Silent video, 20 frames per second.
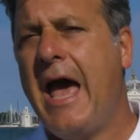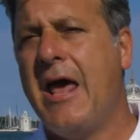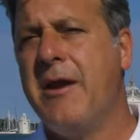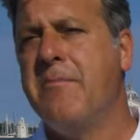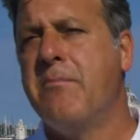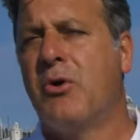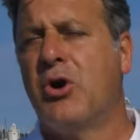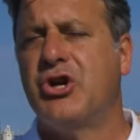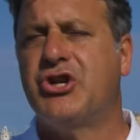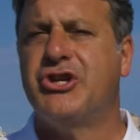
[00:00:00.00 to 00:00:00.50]

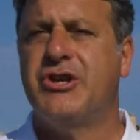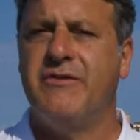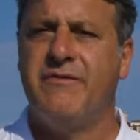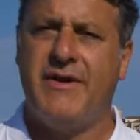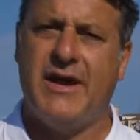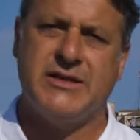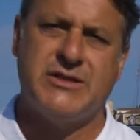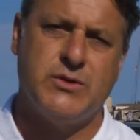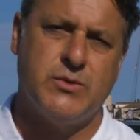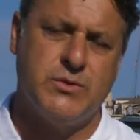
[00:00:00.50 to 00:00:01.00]
and merchant
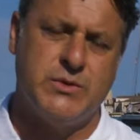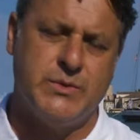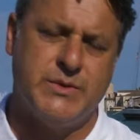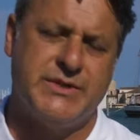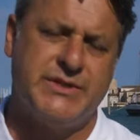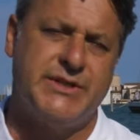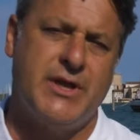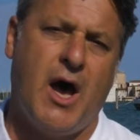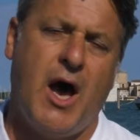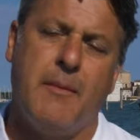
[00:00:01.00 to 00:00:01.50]
vessels
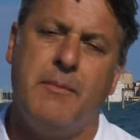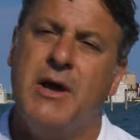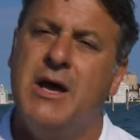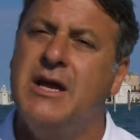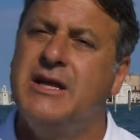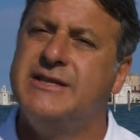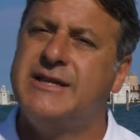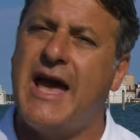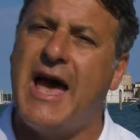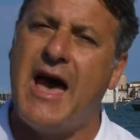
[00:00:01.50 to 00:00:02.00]
would stop
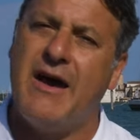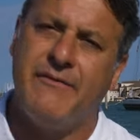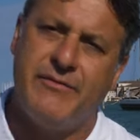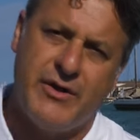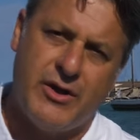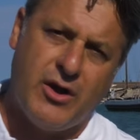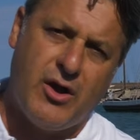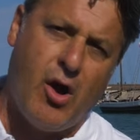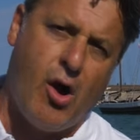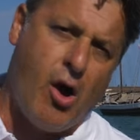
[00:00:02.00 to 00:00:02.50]
to have
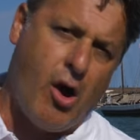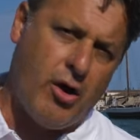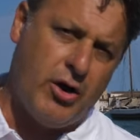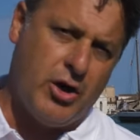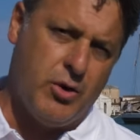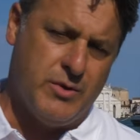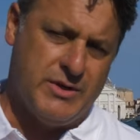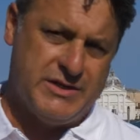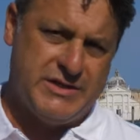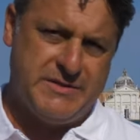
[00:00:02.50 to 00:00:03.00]
their
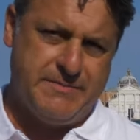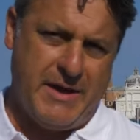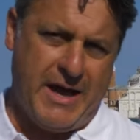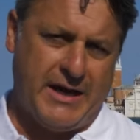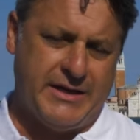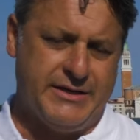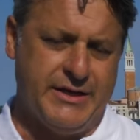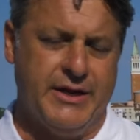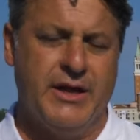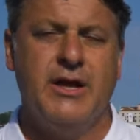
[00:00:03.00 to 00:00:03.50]
cargo
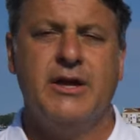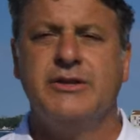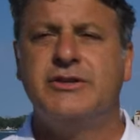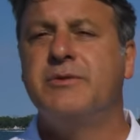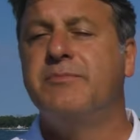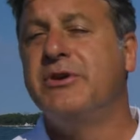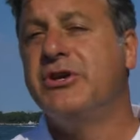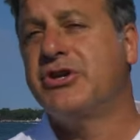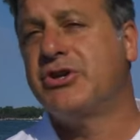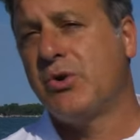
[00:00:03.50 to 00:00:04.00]
inspected,
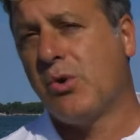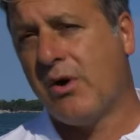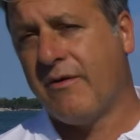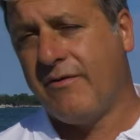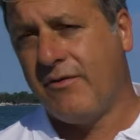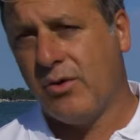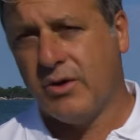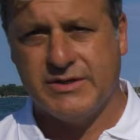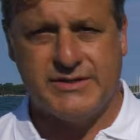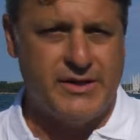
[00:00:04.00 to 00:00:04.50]
to be sure,
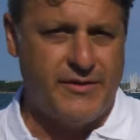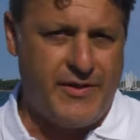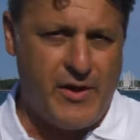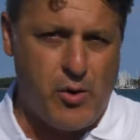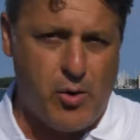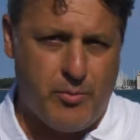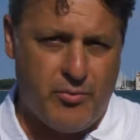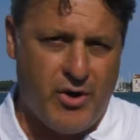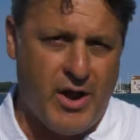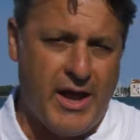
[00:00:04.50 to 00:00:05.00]
of course, that they
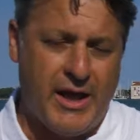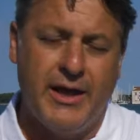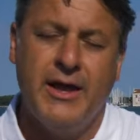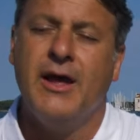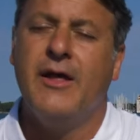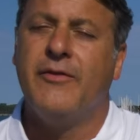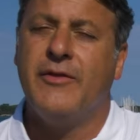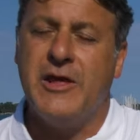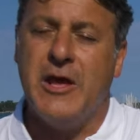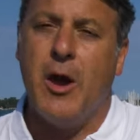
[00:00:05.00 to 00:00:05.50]
were paying
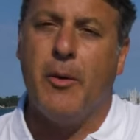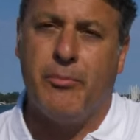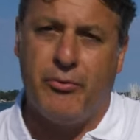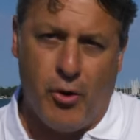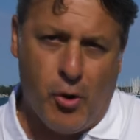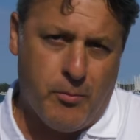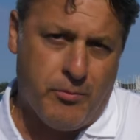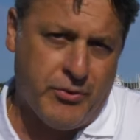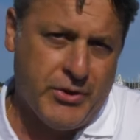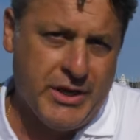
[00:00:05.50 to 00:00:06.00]
the
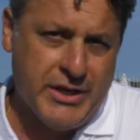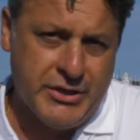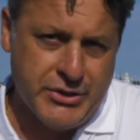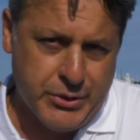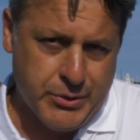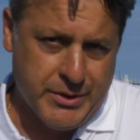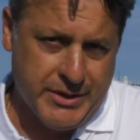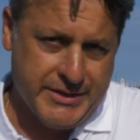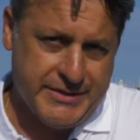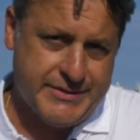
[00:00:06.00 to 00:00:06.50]
appropriate
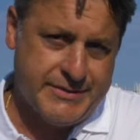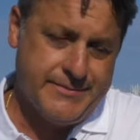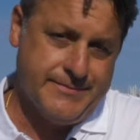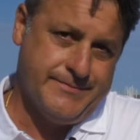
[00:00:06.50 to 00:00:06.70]
duties.